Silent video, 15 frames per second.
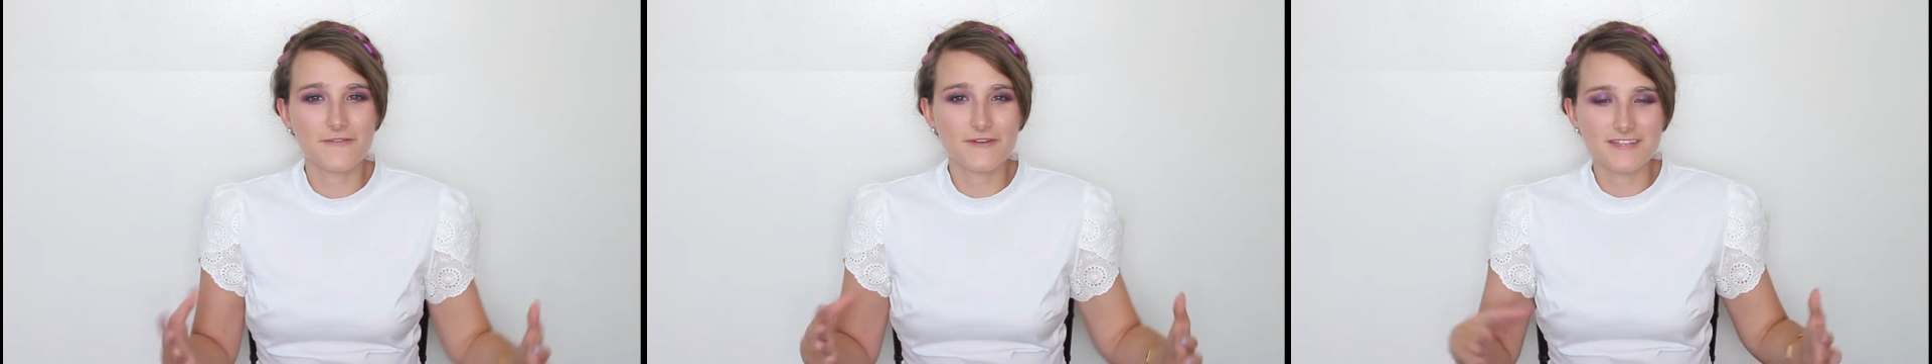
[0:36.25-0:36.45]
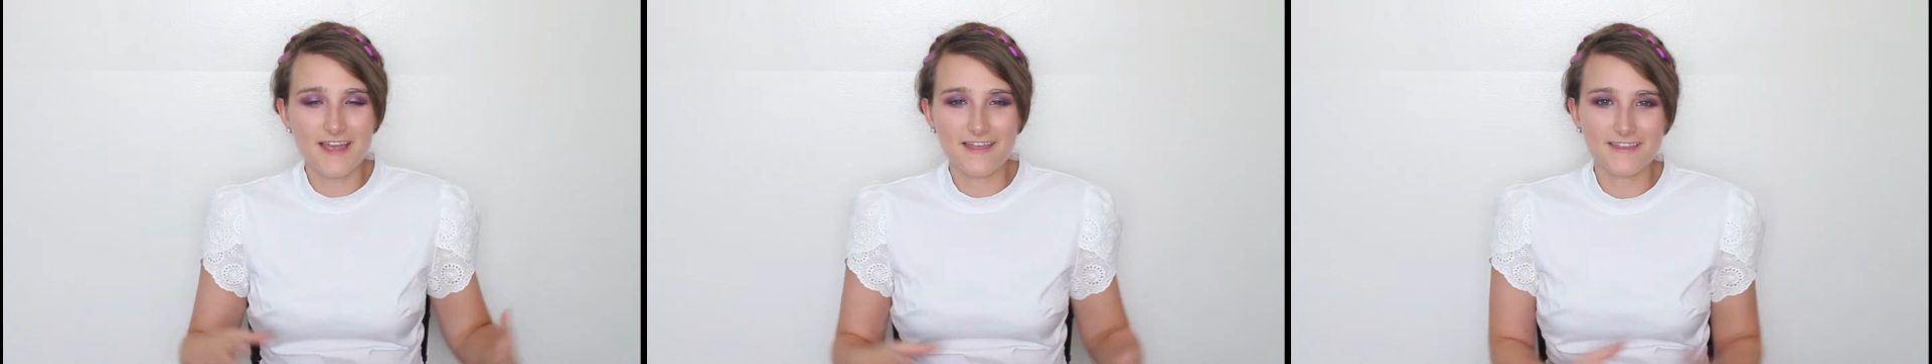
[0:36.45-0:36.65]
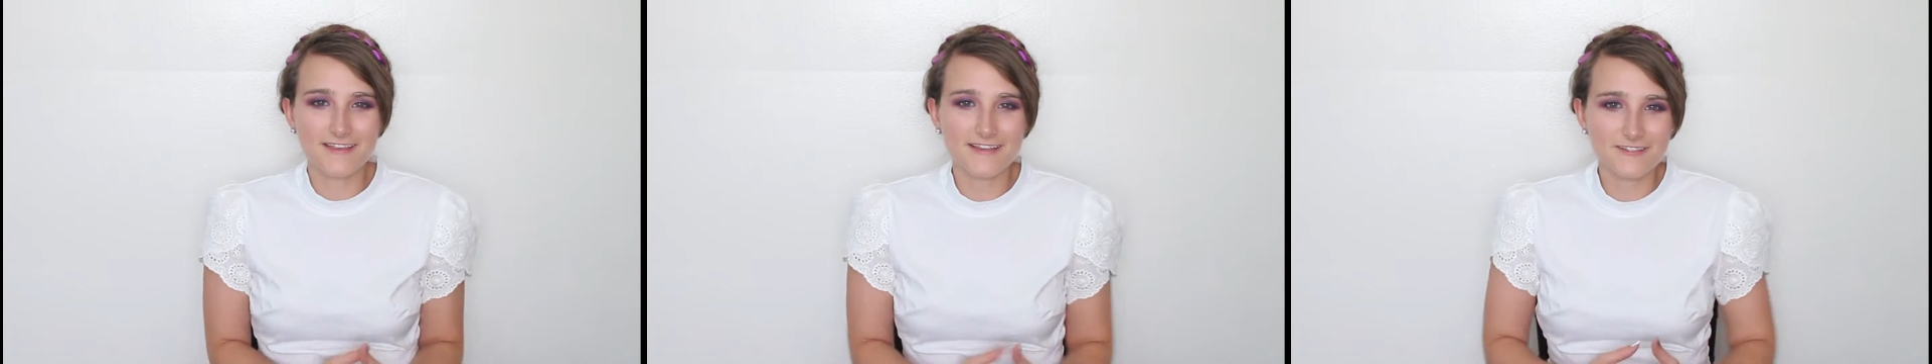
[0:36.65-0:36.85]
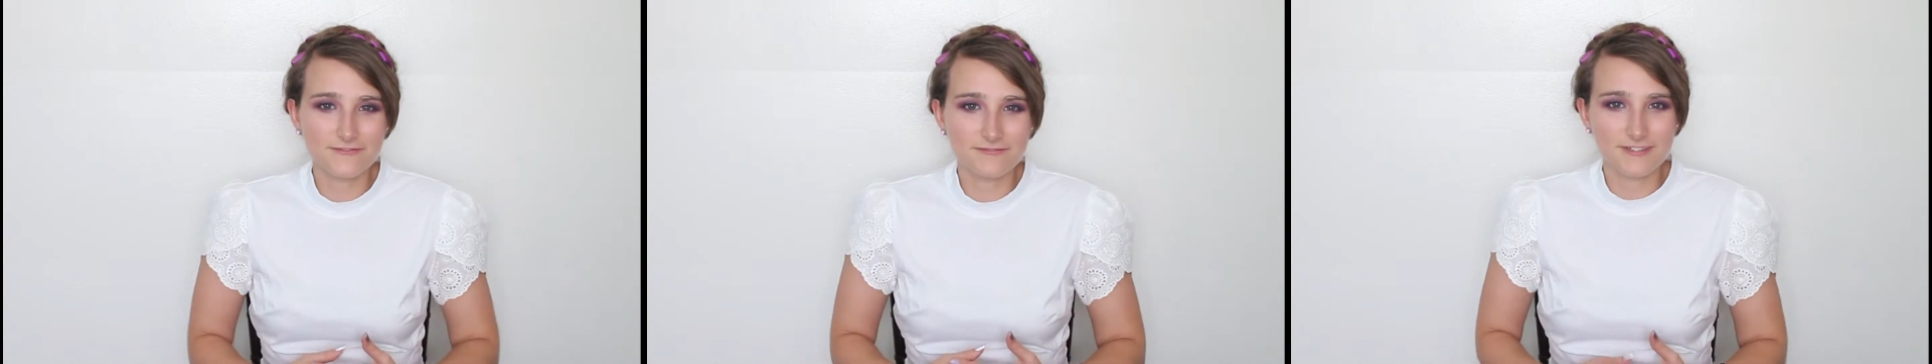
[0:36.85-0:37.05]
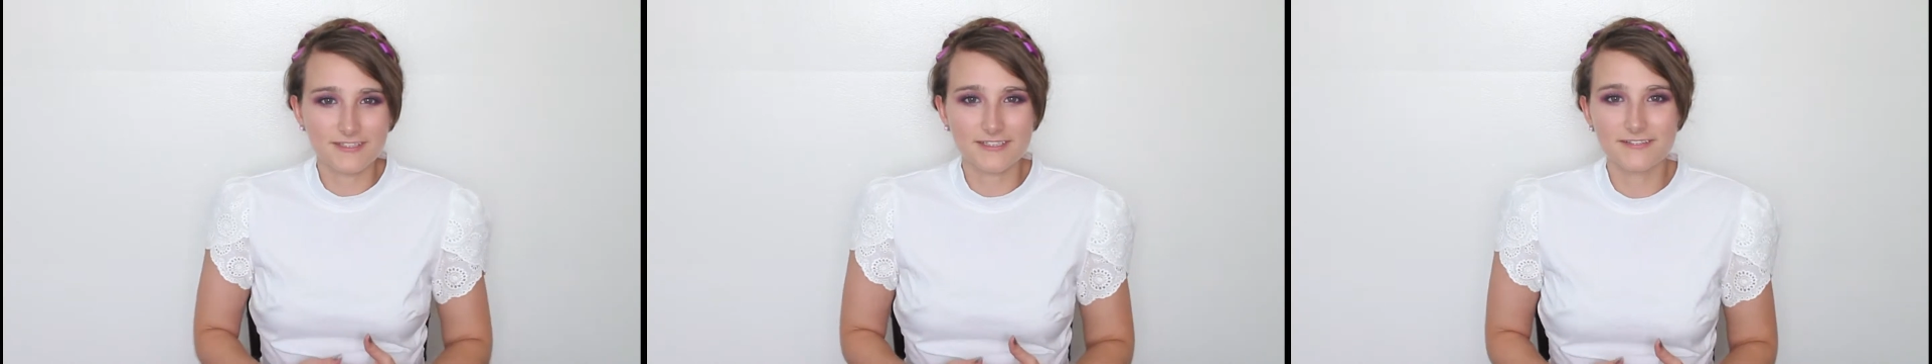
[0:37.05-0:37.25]
which I think is
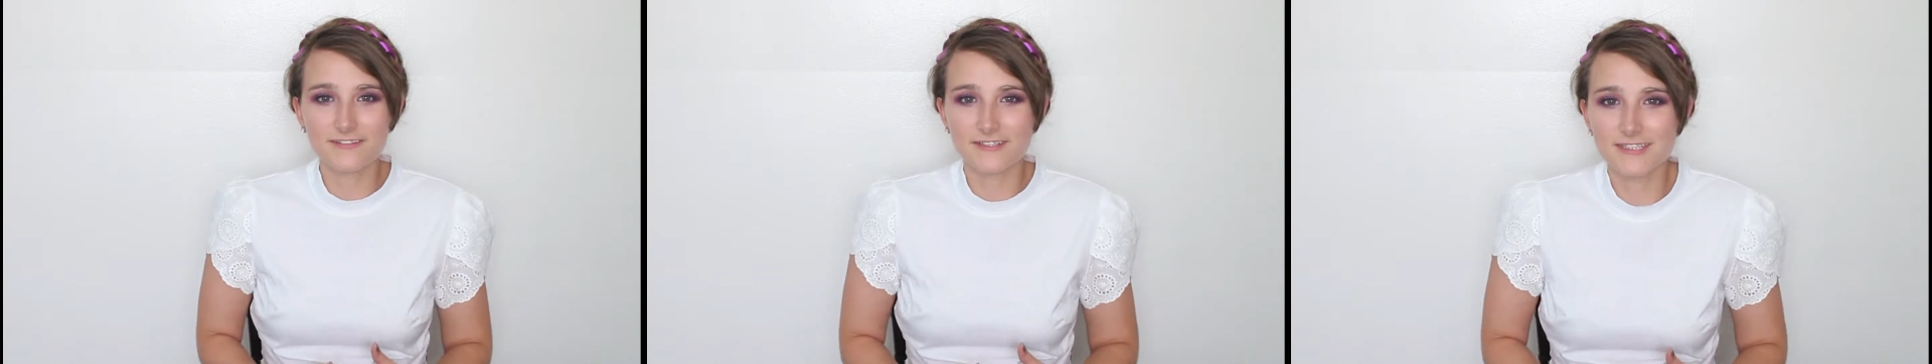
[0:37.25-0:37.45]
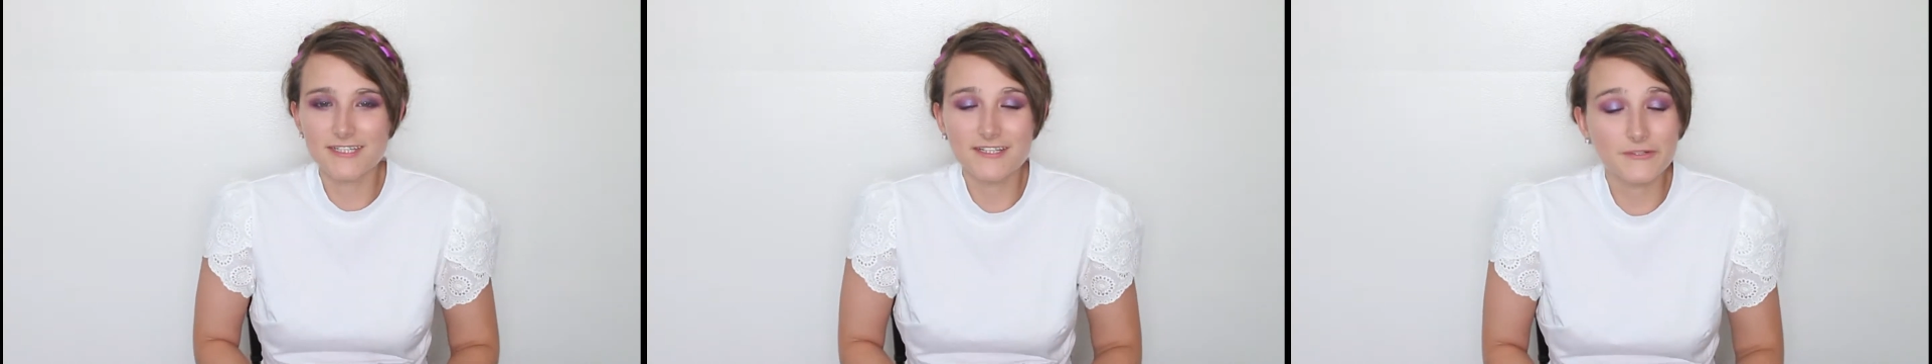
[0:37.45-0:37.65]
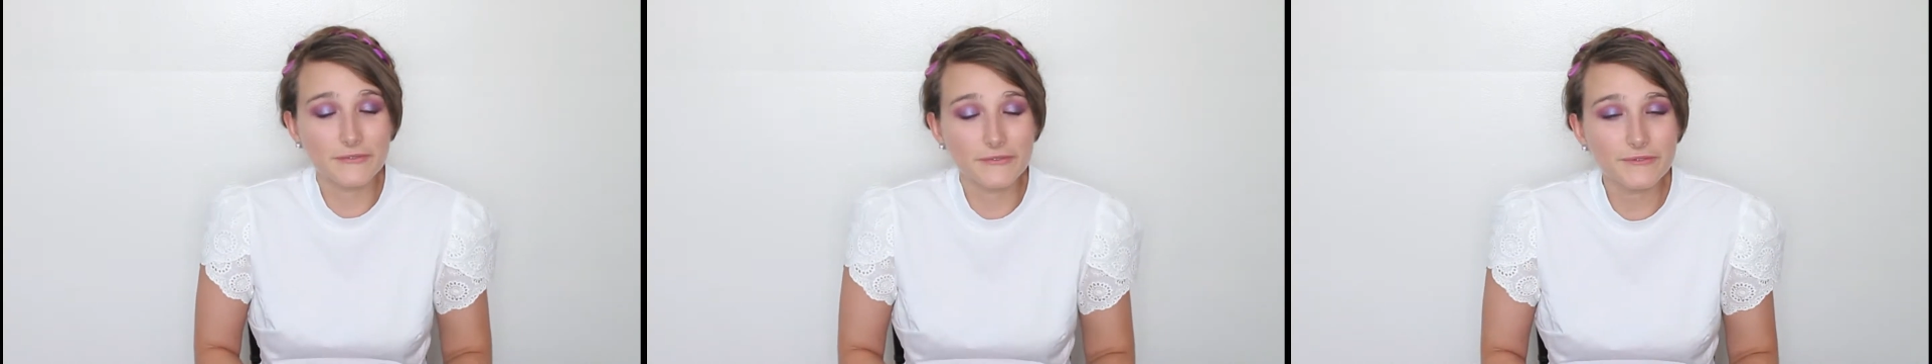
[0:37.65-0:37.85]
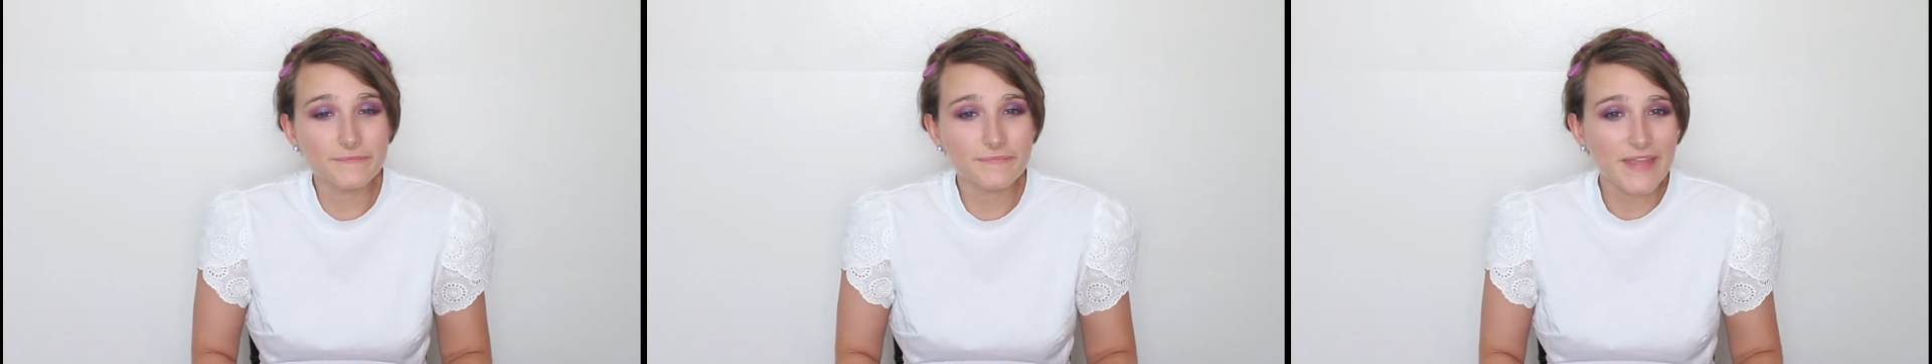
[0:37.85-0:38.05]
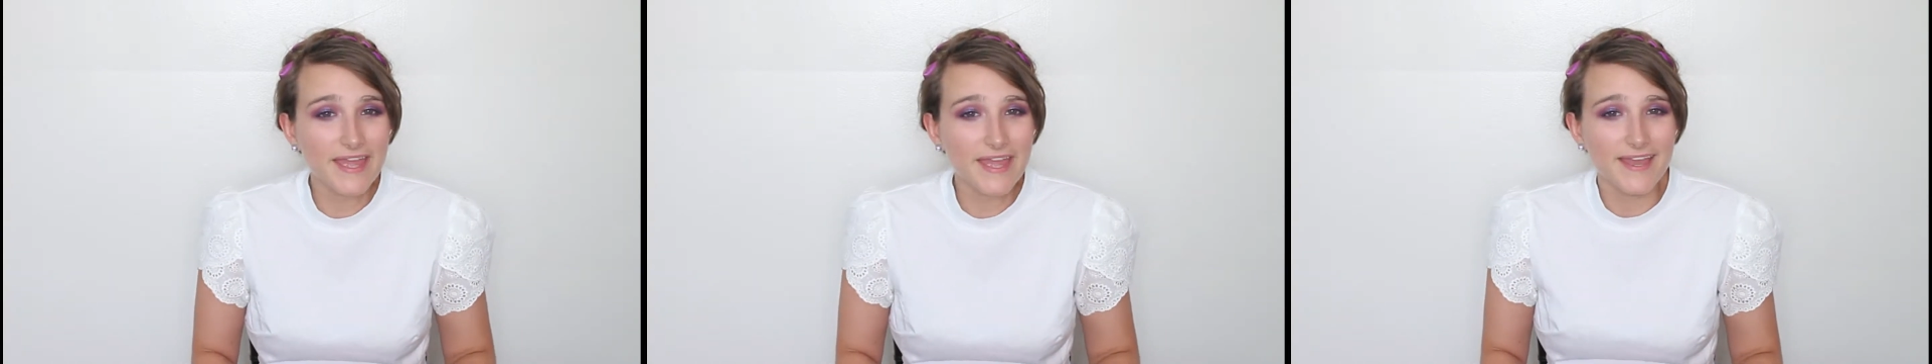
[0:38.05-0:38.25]
really cool.